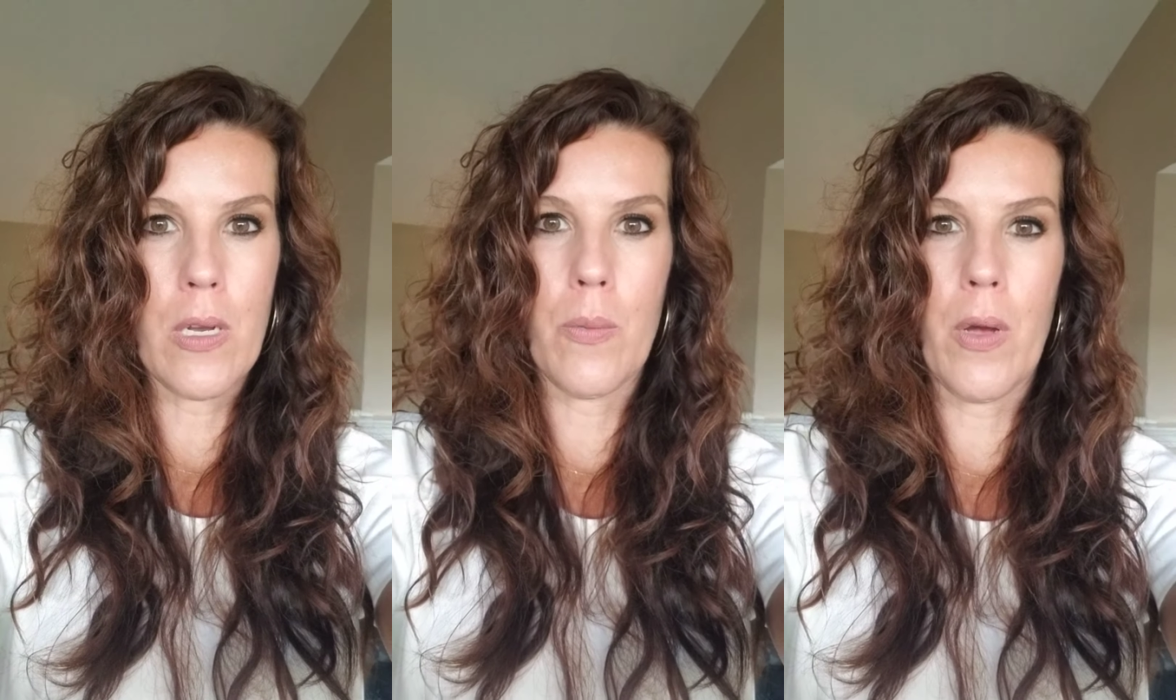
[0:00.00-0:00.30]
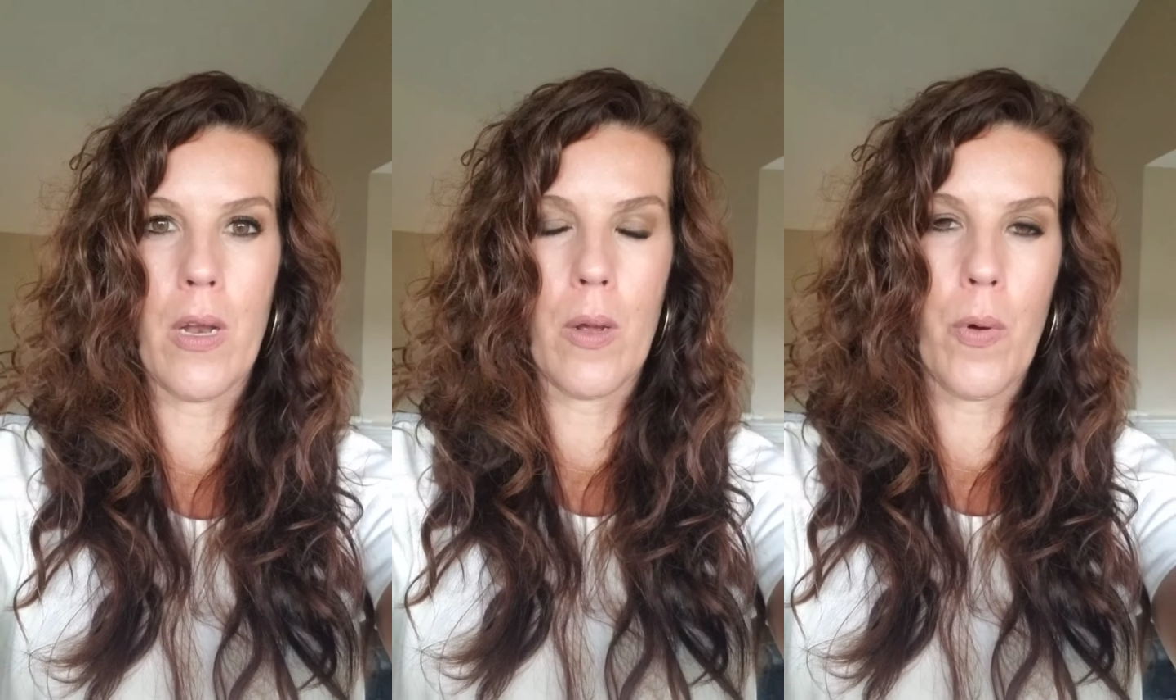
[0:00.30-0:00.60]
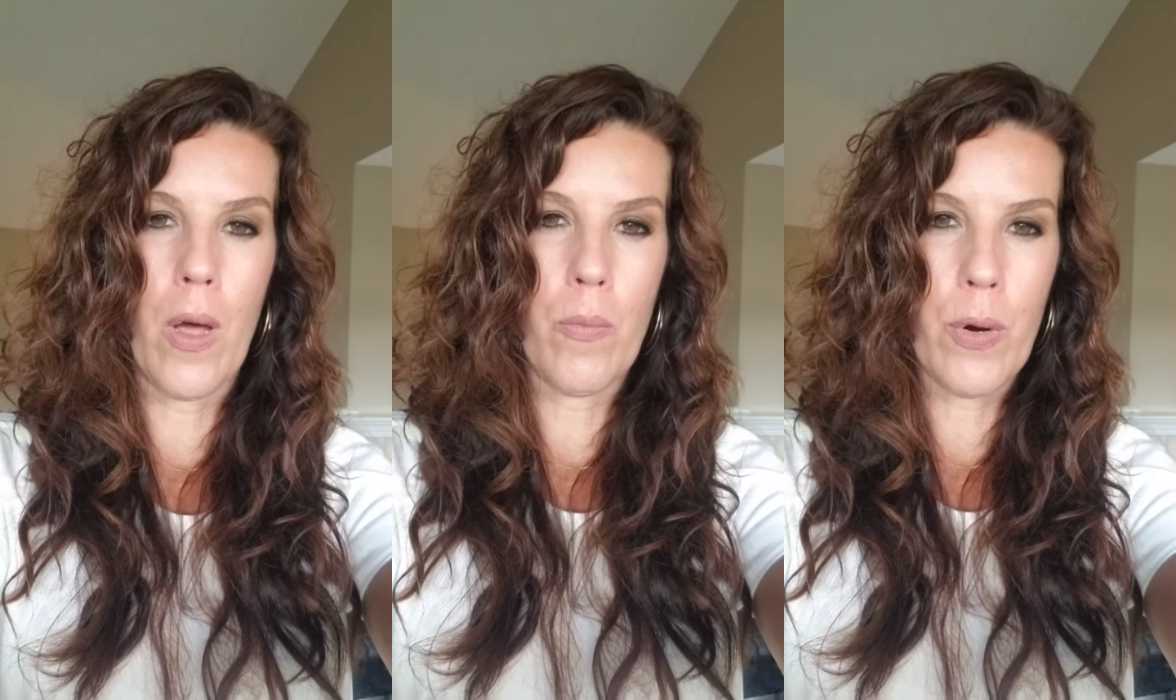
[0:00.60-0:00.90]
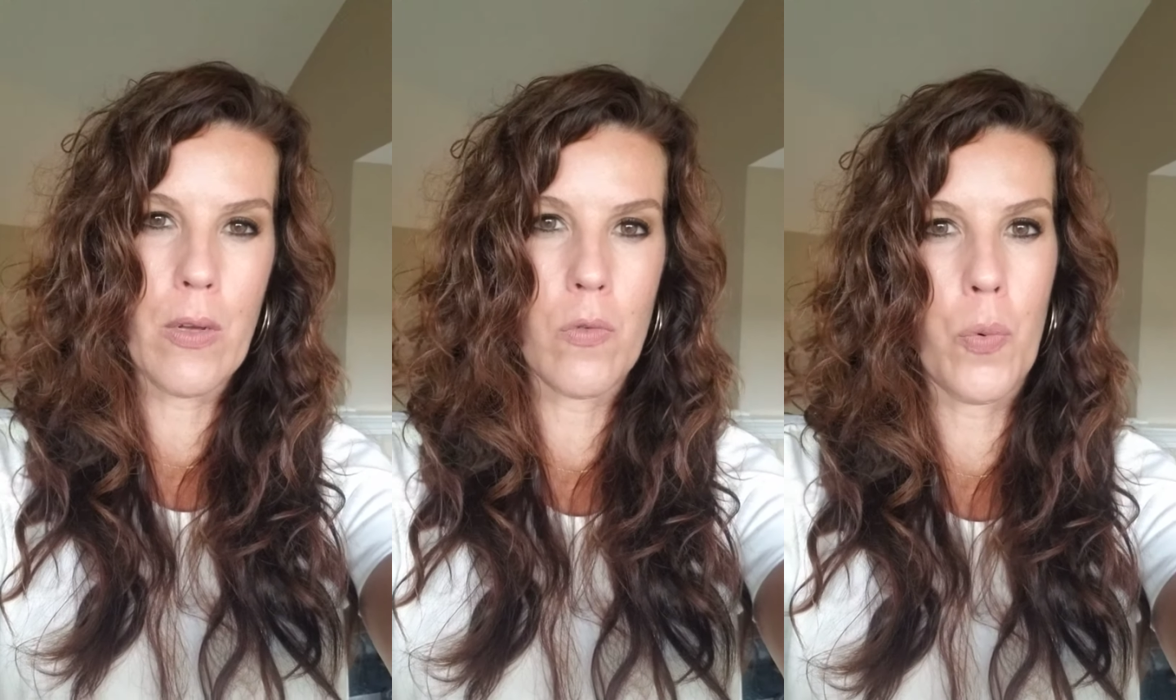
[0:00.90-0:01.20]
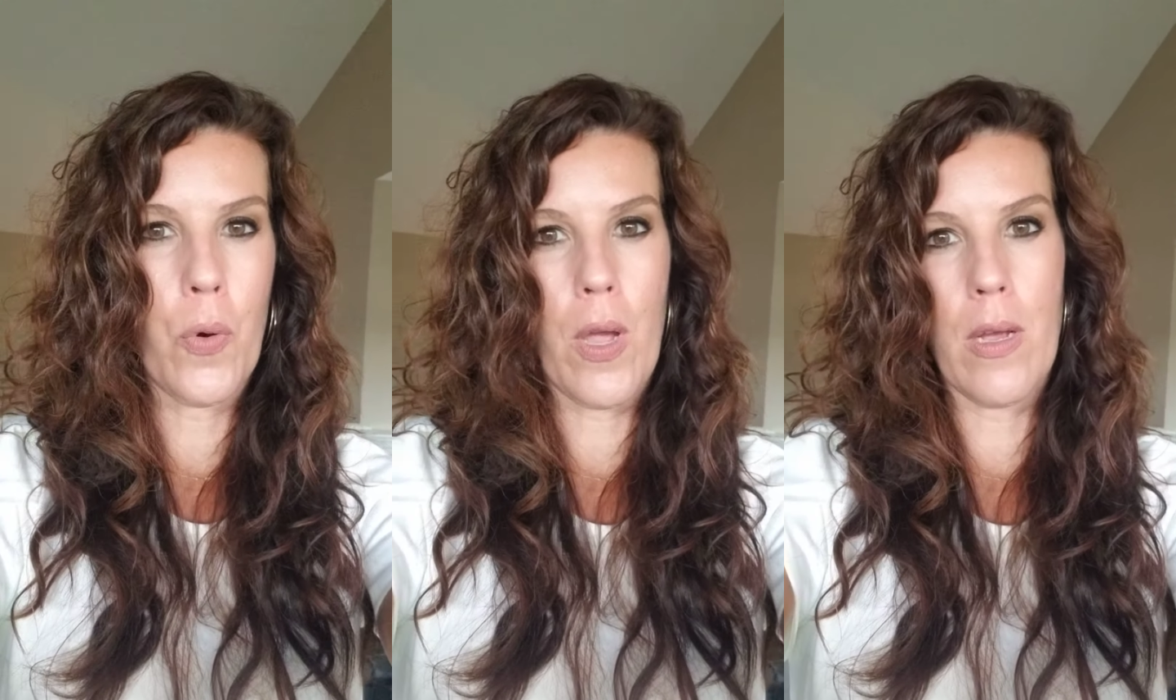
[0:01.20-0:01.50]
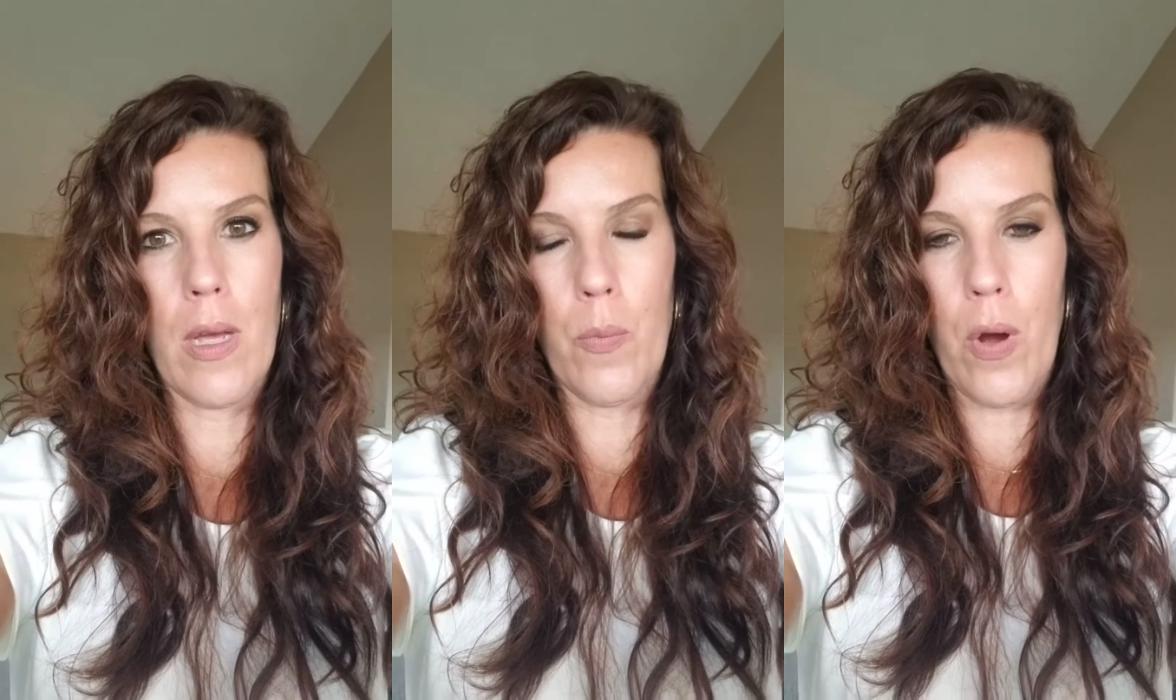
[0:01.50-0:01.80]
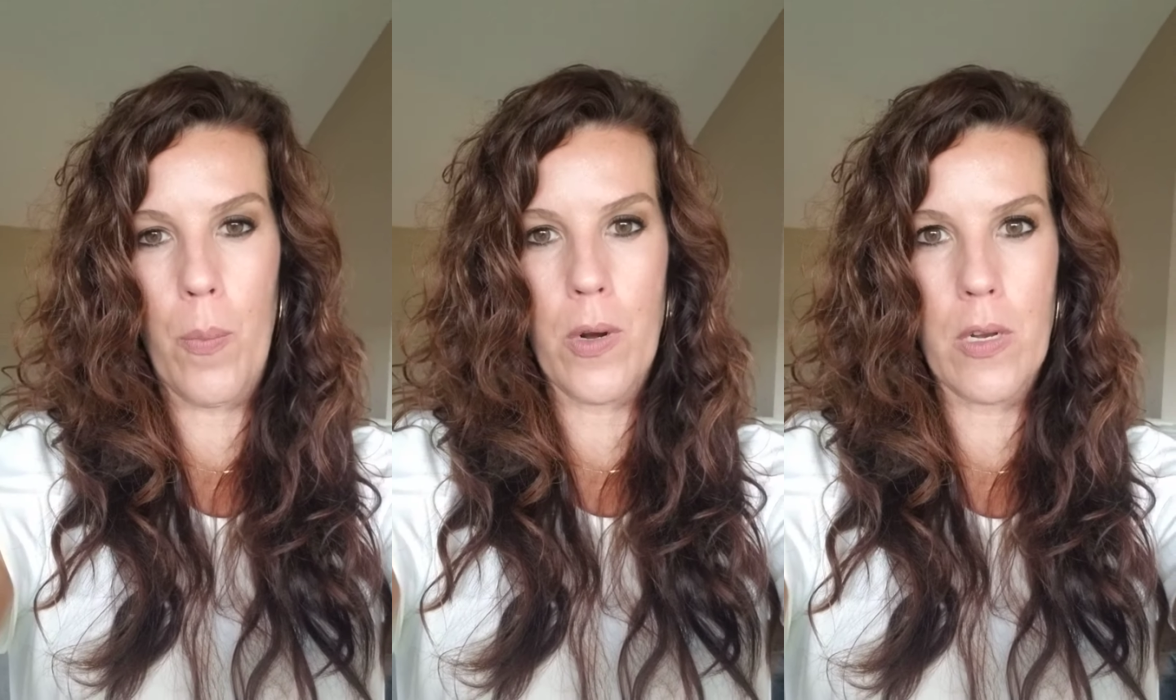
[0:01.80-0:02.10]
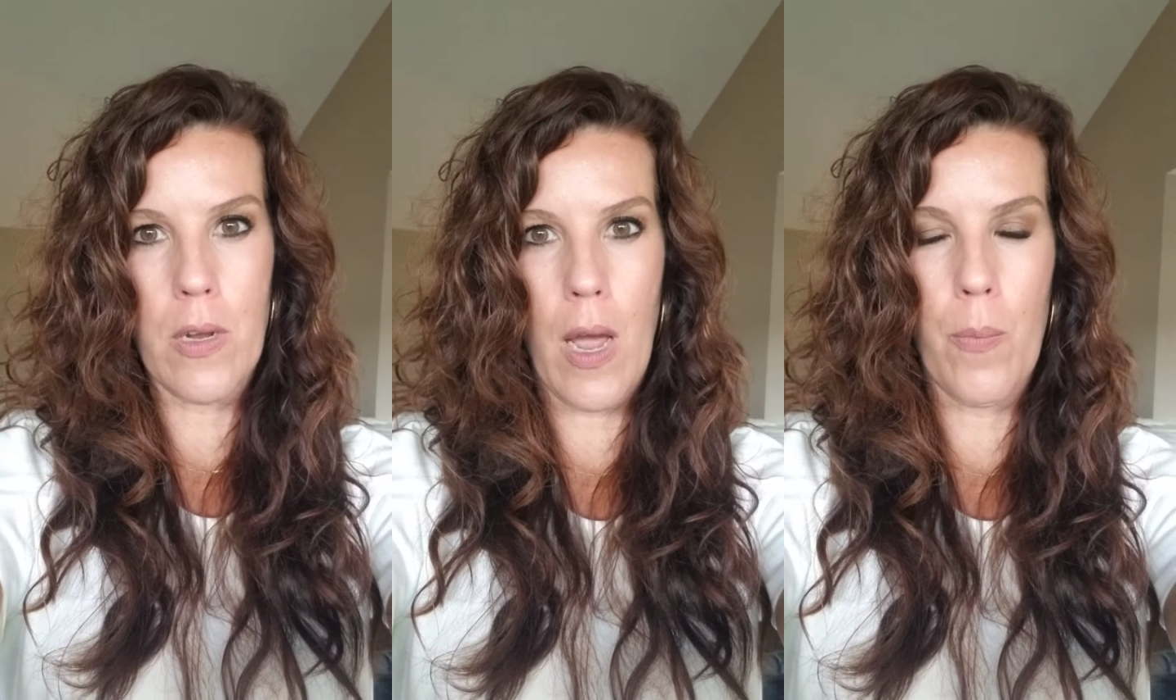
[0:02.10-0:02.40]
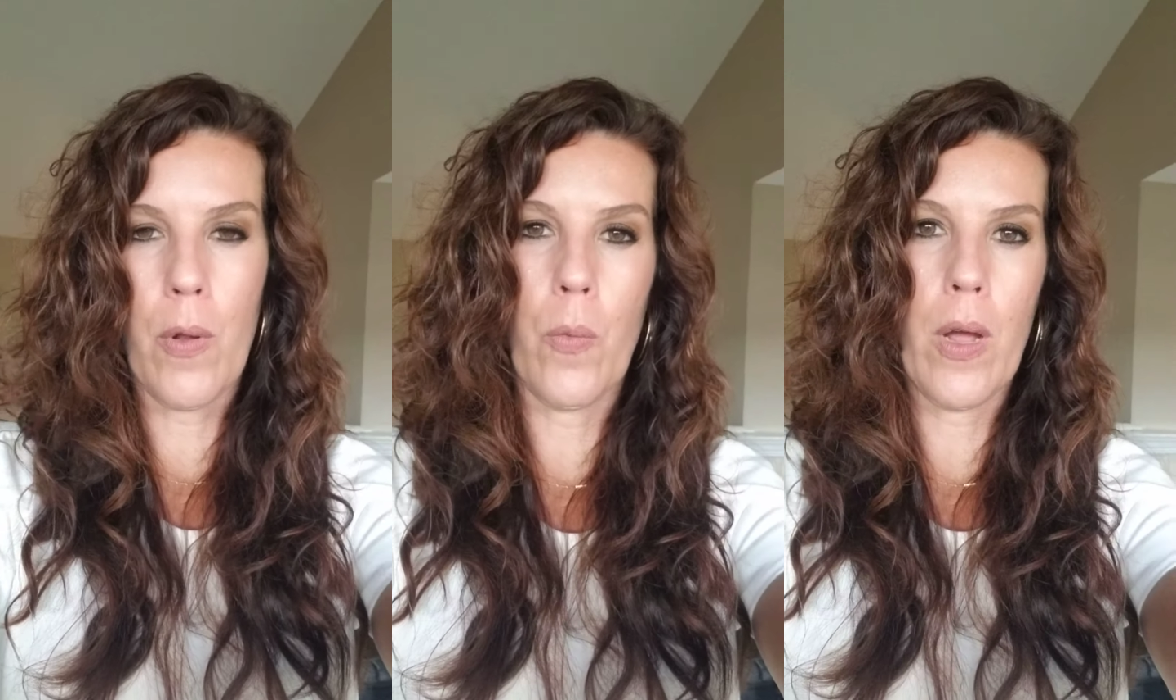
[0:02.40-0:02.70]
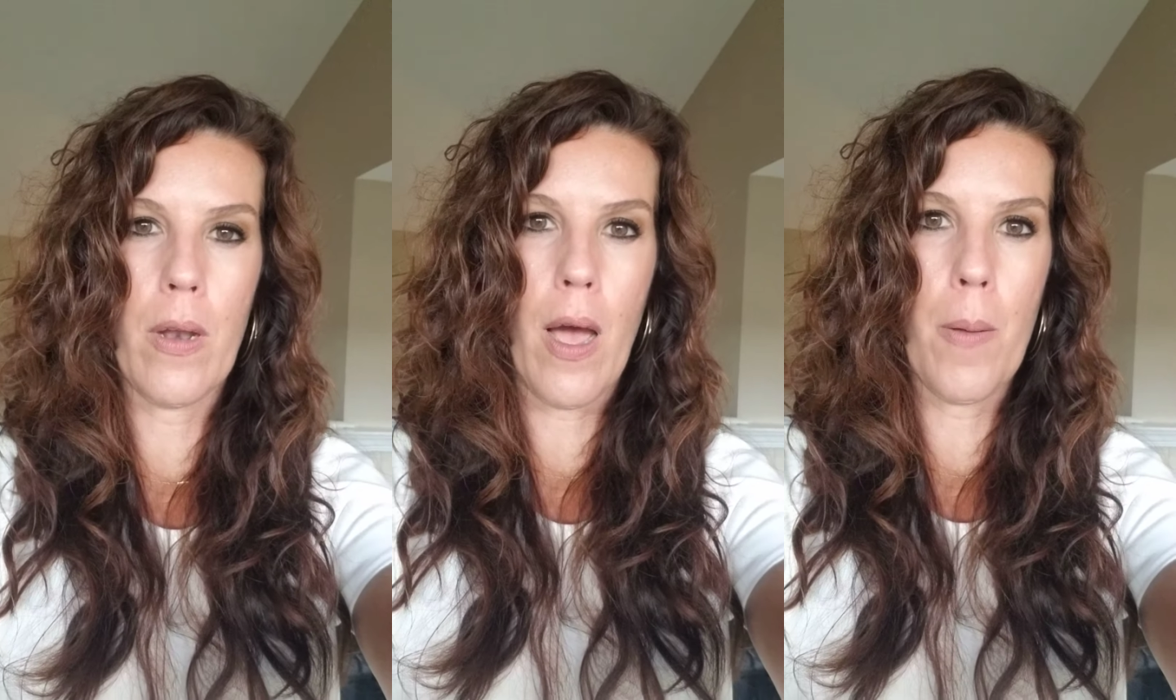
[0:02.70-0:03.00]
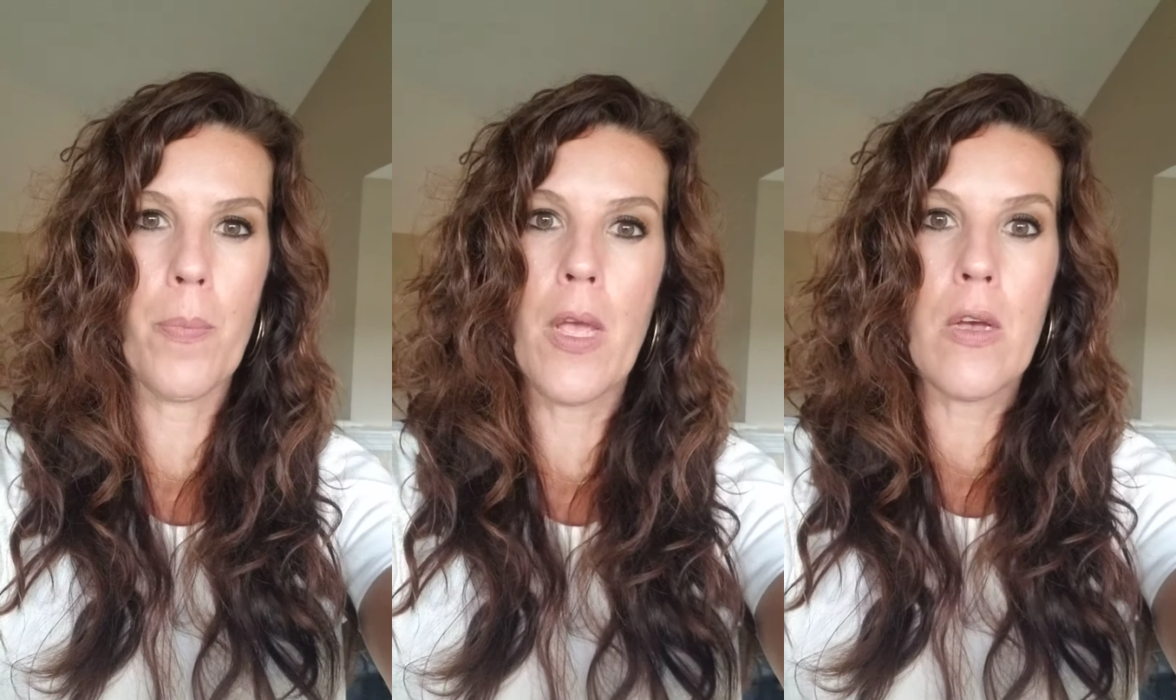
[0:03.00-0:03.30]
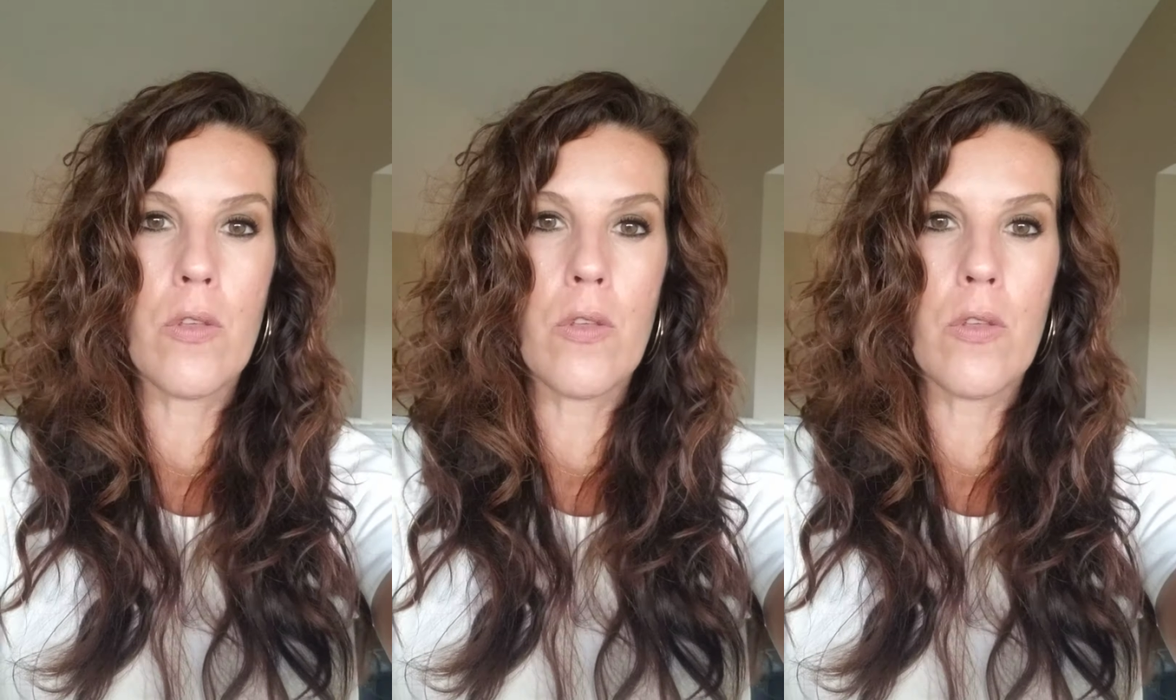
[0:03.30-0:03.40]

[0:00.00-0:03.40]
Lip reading: depending upon price point and property type and whatnot.